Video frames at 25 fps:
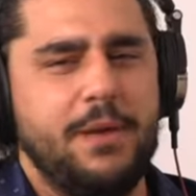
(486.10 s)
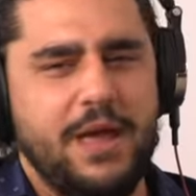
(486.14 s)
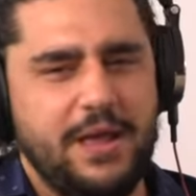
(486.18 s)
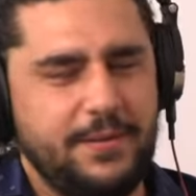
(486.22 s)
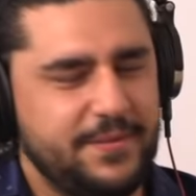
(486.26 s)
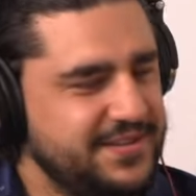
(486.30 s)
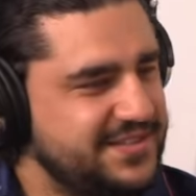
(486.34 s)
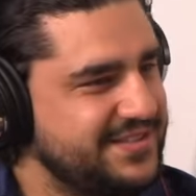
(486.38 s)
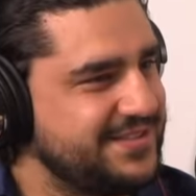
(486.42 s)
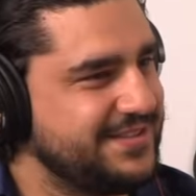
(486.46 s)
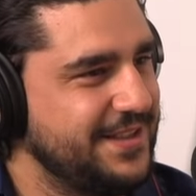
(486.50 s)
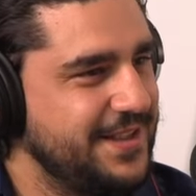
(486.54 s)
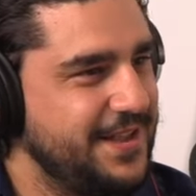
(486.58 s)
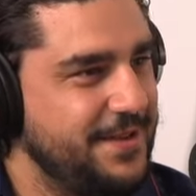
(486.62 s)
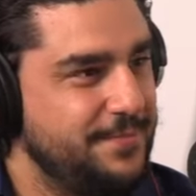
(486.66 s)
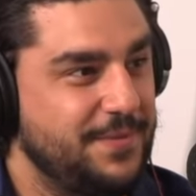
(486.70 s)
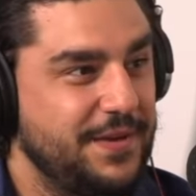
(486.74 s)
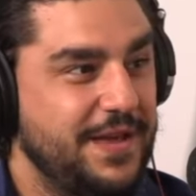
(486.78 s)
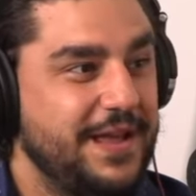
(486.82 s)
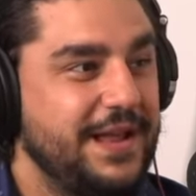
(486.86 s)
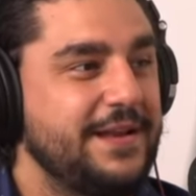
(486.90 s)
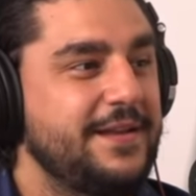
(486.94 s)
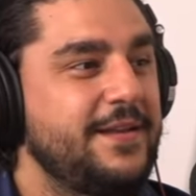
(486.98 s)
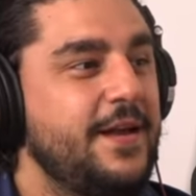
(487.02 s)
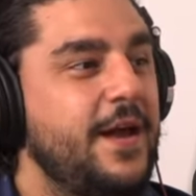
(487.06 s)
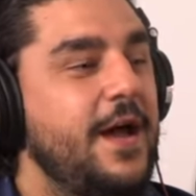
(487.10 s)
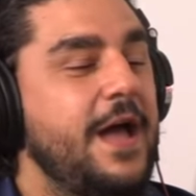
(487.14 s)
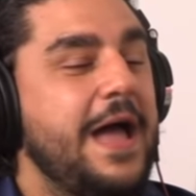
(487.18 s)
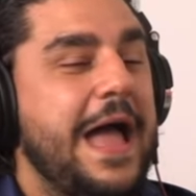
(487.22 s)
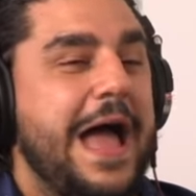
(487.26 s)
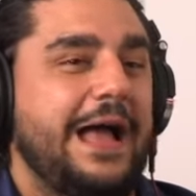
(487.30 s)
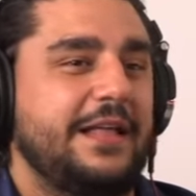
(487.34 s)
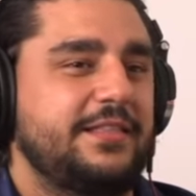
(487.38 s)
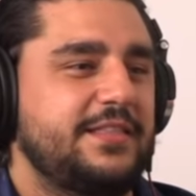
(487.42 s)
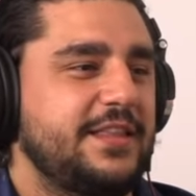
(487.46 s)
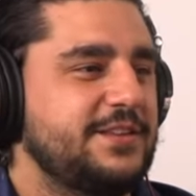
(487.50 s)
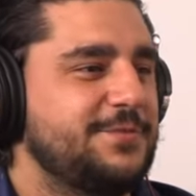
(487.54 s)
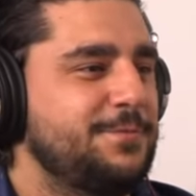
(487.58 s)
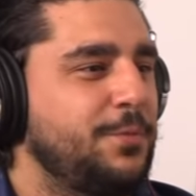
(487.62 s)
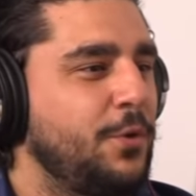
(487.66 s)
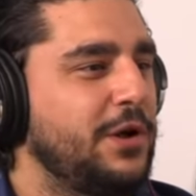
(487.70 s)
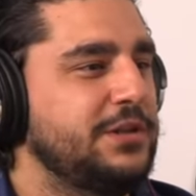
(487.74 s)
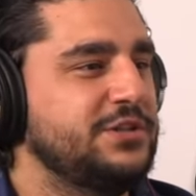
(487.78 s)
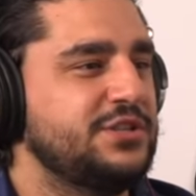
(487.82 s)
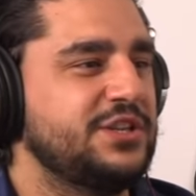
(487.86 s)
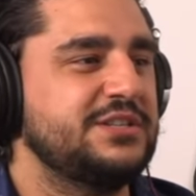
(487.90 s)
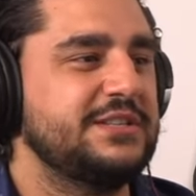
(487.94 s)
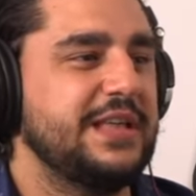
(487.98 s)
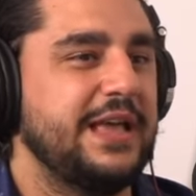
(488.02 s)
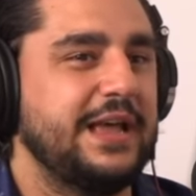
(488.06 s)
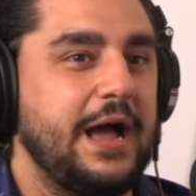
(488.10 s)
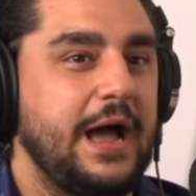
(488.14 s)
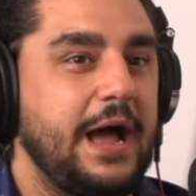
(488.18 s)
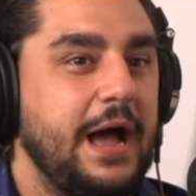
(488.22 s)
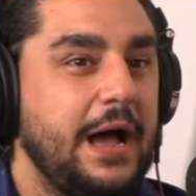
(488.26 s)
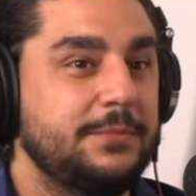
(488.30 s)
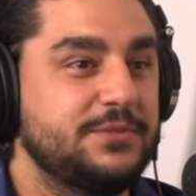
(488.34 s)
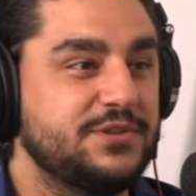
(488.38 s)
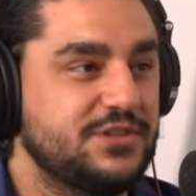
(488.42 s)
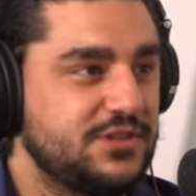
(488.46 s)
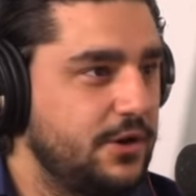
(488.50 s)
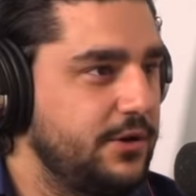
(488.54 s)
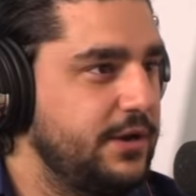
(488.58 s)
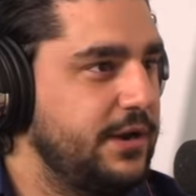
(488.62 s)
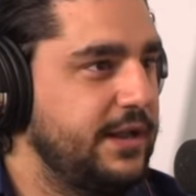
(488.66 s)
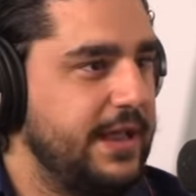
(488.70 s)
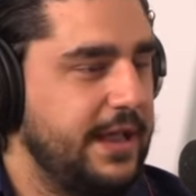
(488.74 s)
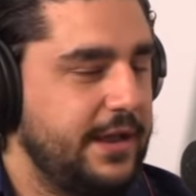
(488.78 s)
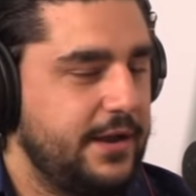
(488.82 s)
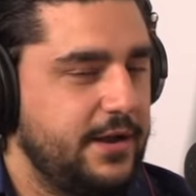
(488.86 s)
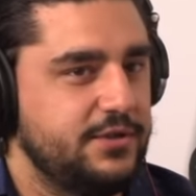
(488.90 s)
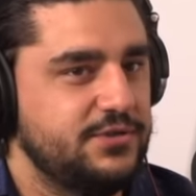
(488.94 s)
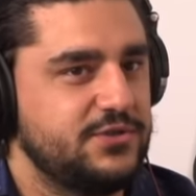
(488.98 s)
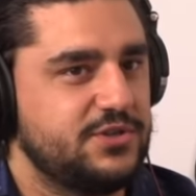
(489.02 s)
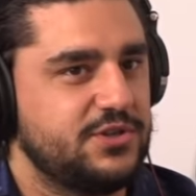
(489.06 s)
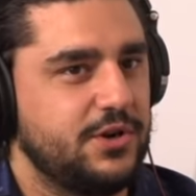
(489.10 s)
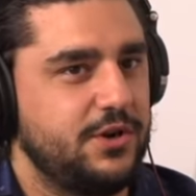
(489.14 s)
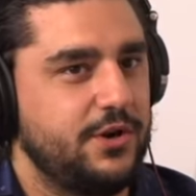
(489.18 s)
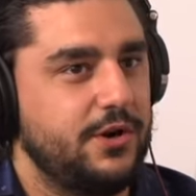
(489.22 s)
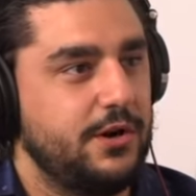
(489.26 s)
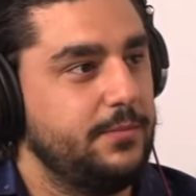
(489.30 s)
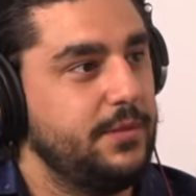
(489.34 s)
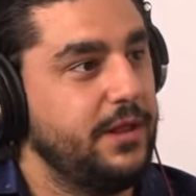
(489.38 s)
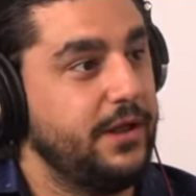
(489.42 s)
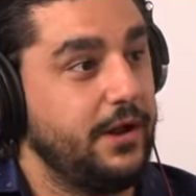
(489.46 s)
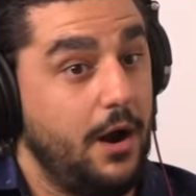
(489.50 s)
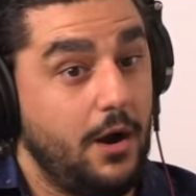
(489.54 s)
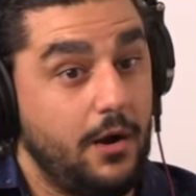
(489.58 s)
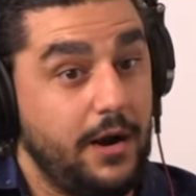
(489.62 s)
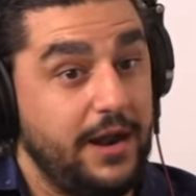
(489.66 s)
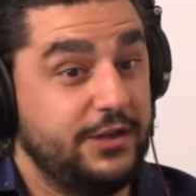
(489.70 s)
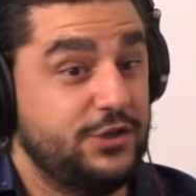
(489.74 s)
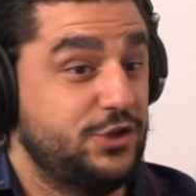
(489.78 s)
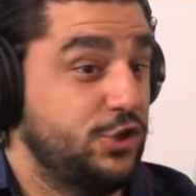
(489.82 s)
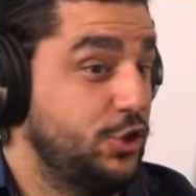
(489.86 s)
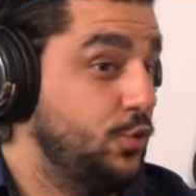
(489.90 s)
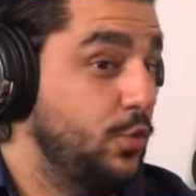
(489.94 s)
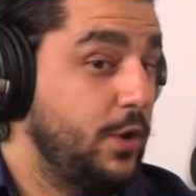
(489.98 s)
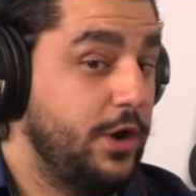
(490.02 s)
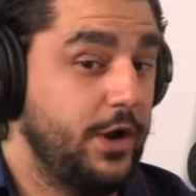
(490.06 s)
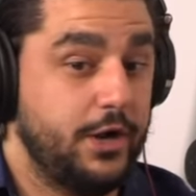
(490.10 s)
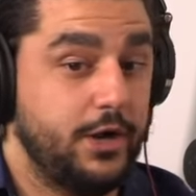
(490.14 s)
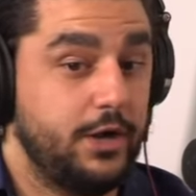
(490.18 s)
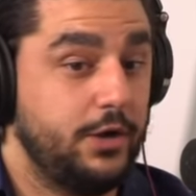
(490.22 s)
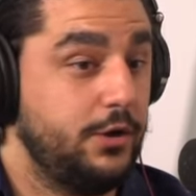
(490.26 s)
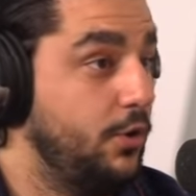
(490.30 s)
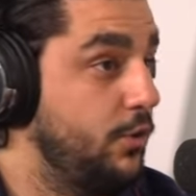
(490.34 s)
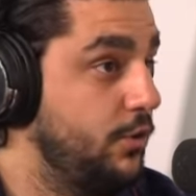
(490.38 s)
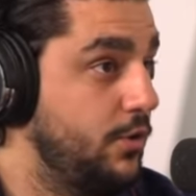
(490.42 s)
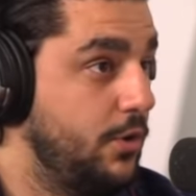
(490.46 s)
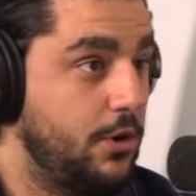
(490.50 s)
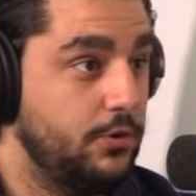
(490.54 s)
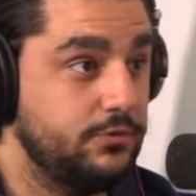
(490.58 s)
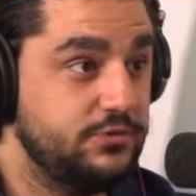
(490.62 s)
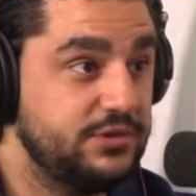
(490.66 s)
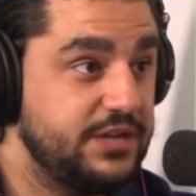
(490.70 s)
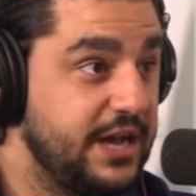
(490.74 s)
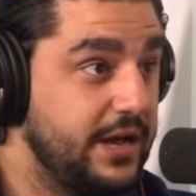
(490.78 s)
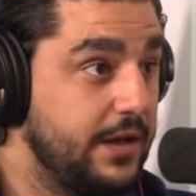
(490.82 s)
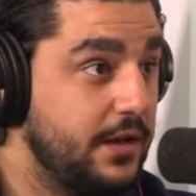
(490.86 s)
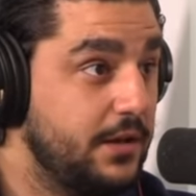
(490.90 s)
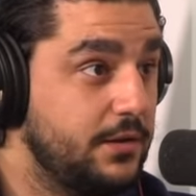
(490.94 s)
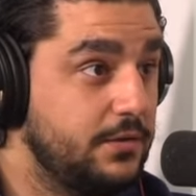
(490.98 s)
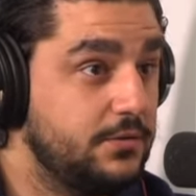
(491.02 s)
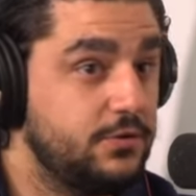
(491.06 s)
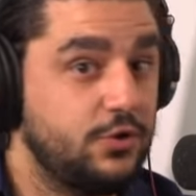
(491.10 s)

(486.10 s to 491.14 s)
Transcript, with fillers: Baby sleeping. At this point, she's like, I'm starting to get concerned. I'm like, all right, do you want to go to a hotel?